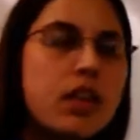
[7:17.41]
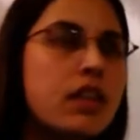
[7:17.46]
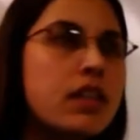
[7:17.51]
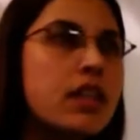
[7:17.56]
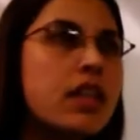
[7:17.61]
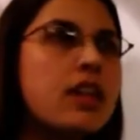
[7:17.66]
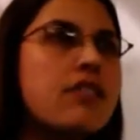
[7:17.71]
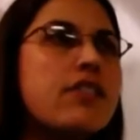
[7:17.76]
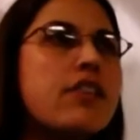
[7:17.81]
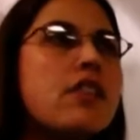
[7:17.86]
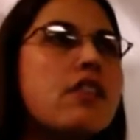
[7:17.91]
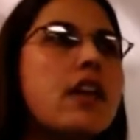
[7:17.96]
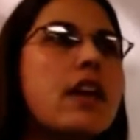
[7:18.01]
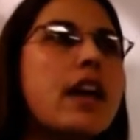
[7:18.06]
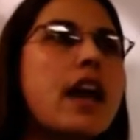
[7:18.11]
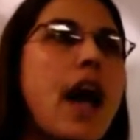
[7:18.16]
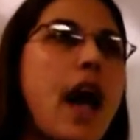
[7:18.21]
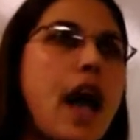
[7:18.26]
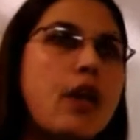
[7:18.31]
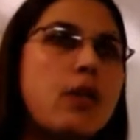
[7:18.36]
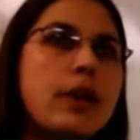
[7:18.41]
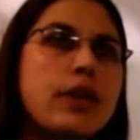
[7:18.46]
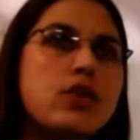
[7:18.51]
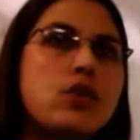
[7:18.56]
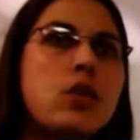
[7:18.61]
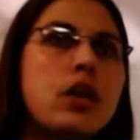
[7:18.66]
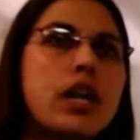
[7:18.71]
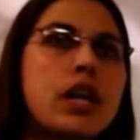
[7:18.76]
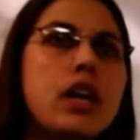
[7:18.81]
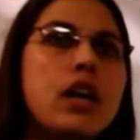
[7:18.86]
Think of it like Highway
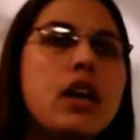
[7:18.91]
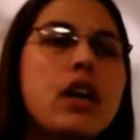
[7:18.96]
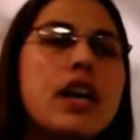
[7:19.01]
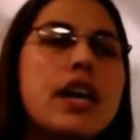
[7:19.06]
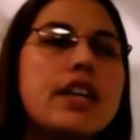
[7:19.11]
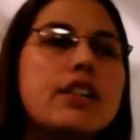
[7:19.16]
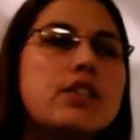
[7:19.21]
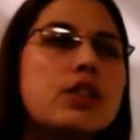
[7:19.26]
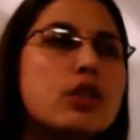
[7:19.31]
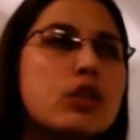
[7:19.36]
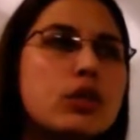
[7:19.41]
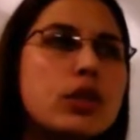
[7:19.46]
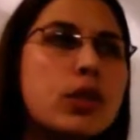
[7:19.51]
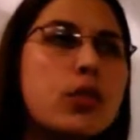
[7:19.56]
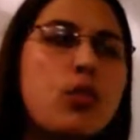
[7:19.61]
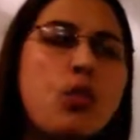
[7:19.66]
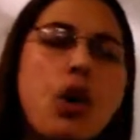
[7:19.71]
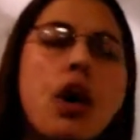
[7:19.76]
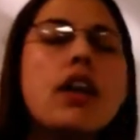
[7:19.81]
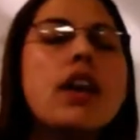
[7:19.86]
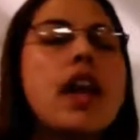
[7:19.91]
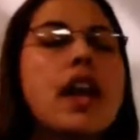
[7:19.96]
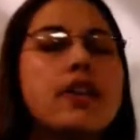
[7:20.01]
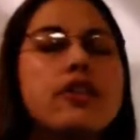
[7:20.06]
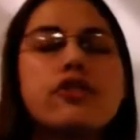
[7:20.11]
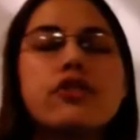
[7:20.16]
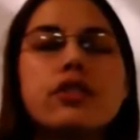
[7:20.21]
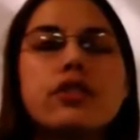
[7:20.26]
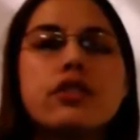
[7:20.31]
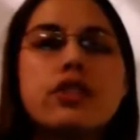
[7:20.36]
20. Is there only one
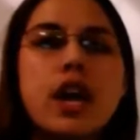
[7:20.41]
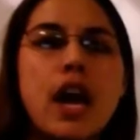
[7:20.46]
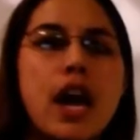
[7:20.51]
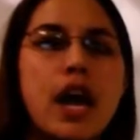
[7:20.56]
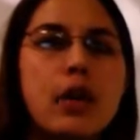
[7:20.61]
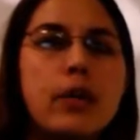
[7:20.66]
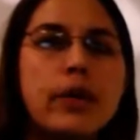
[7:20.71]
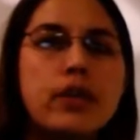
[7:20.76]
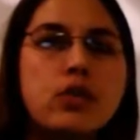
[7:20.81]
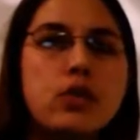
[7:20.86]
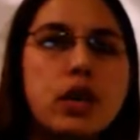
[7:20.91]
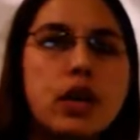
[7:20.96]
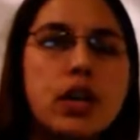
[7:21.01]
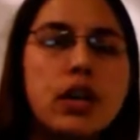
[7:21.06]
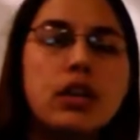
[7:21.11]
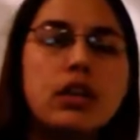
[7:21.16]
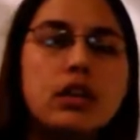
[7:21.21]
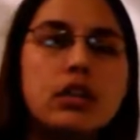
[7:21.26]
entrance to Highway 20?